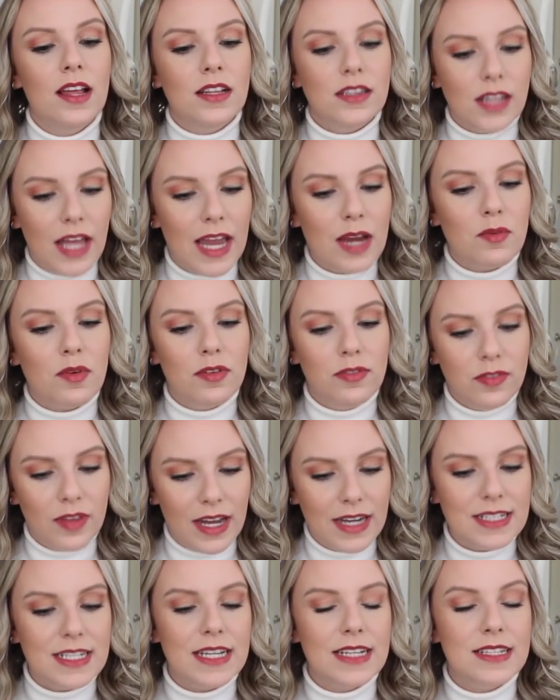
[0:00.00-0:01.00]
Light
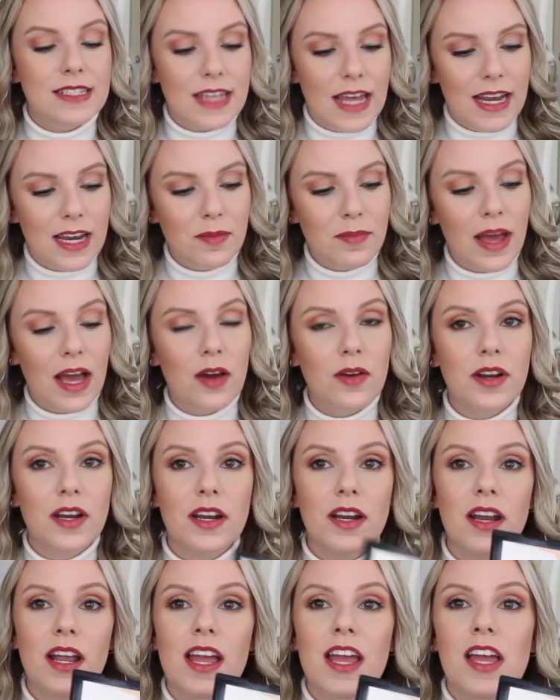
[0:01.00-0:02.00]
Reflecting Setting
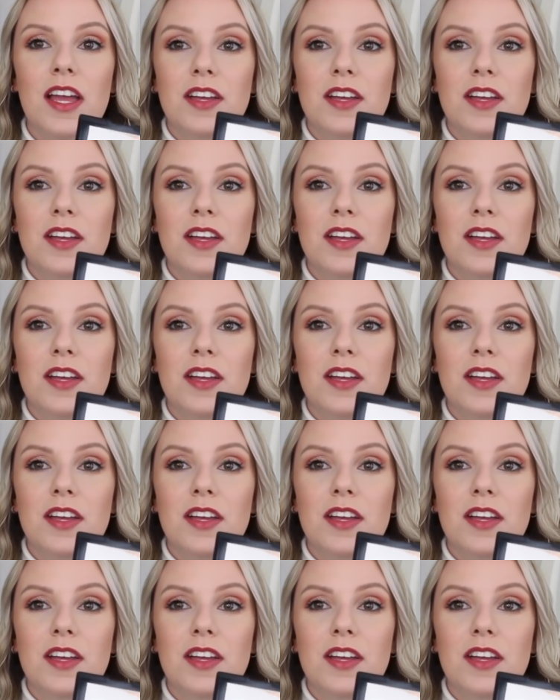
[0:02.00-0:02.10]
Powder.